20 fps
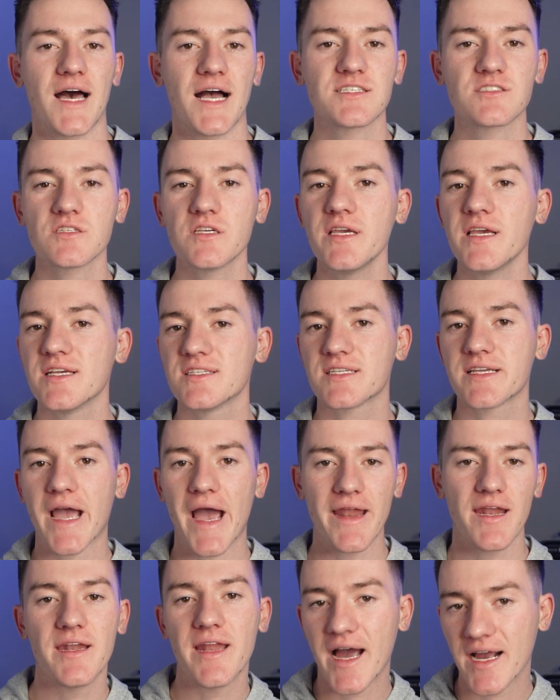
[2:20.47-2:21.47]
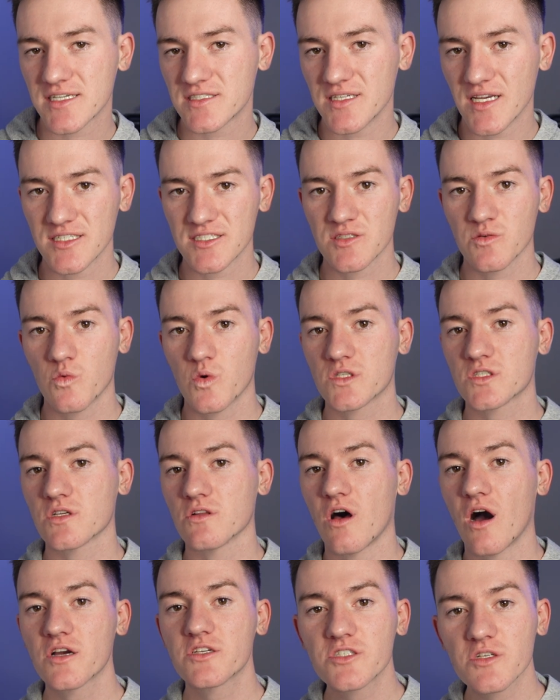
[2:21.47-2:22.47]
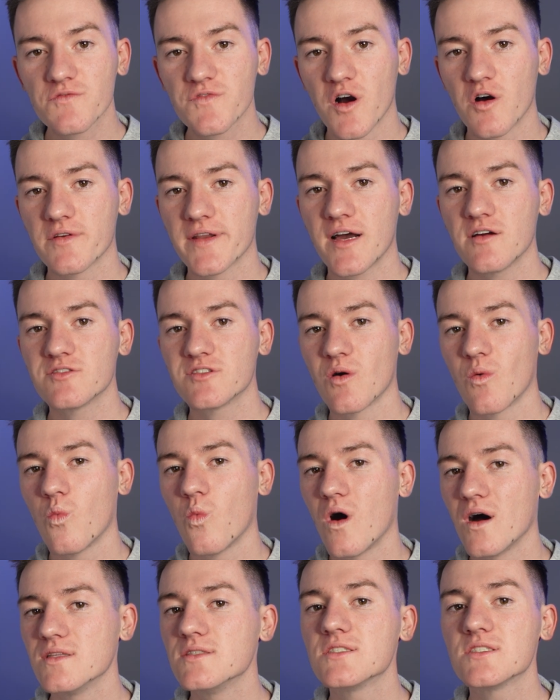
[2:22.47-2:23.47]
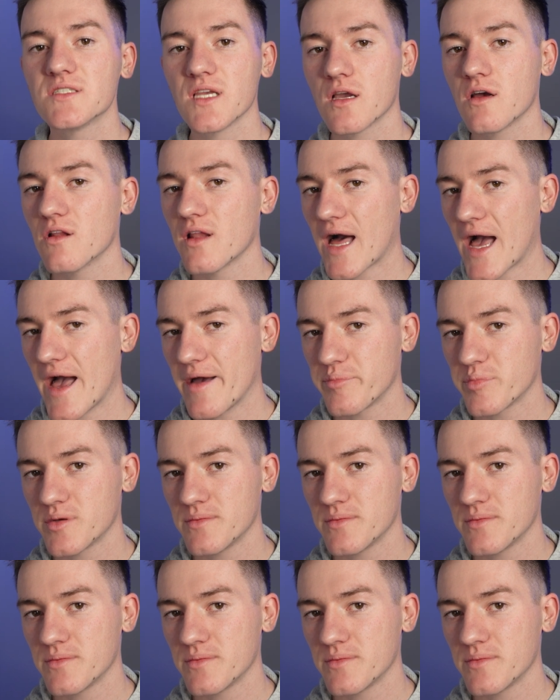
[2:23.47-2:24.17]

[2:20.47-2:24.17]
lastly is guided access, which locks your phone down to one single app.